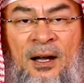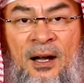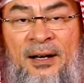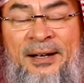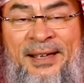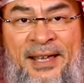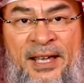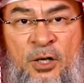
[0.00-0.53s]

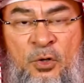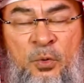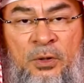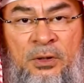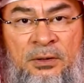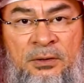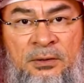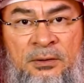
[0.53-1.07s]
are
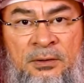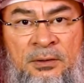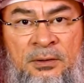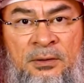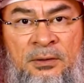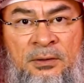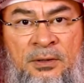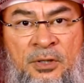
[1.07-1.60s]
equal,
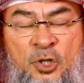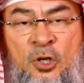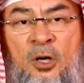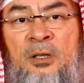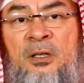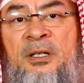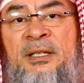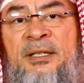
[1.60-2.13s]

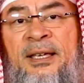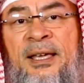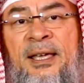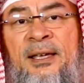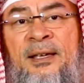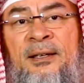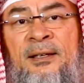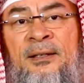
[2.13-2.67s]
scholars
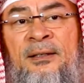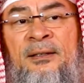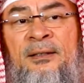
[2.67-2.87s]
say